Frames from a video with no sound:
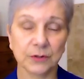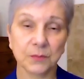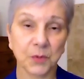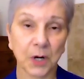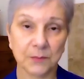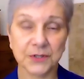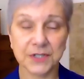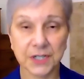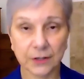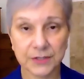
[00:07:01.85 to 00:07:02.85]
both proper
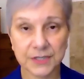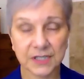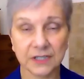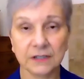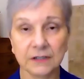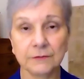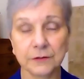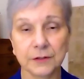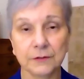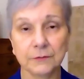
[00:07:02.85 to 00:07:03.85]
dosing
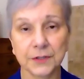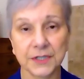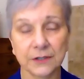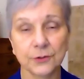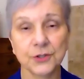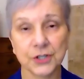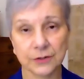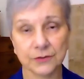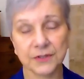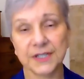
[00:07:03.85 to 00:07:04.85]
for, for younger
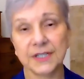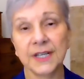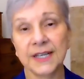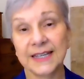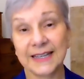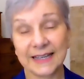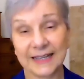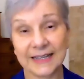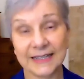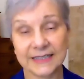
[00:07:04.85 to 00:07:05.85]
children
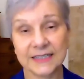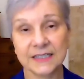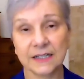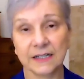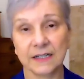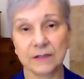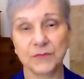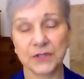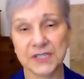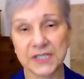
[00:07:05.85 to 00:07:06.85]
and
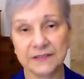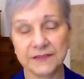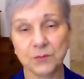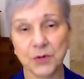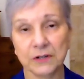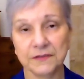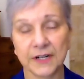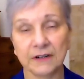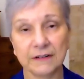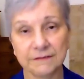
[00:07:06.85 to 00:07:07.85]
um, the safety
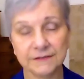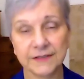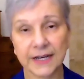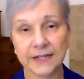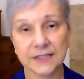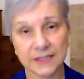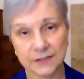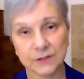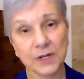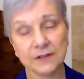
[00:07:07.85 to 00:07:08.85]
profile of the vaccine
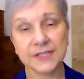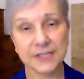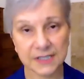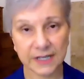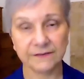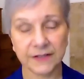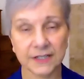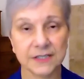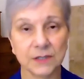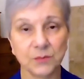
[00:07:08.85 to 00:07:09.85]
as well as its
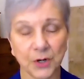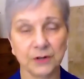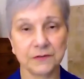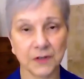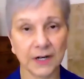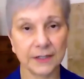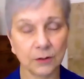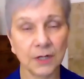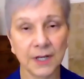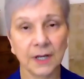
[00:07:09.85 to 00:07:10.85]
efficacy
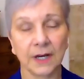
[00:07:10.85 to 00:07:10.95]
profile,